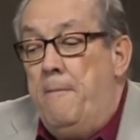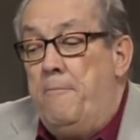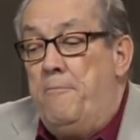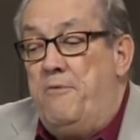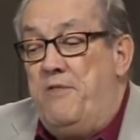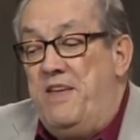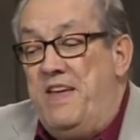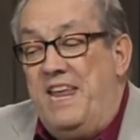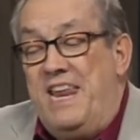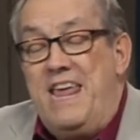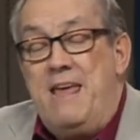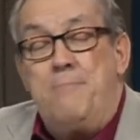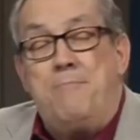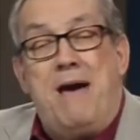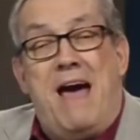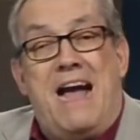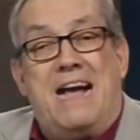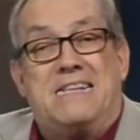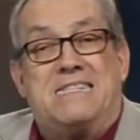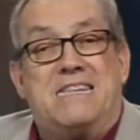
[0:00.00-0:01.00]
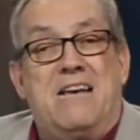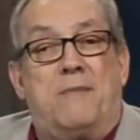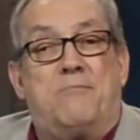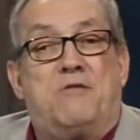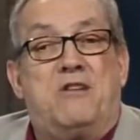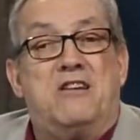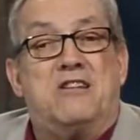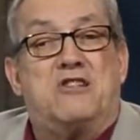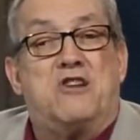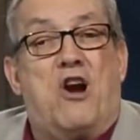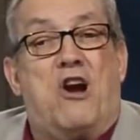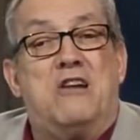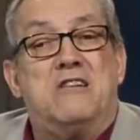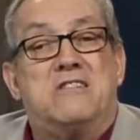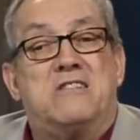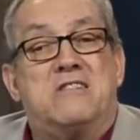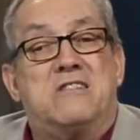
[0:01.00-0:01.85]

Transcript: then he backs up to start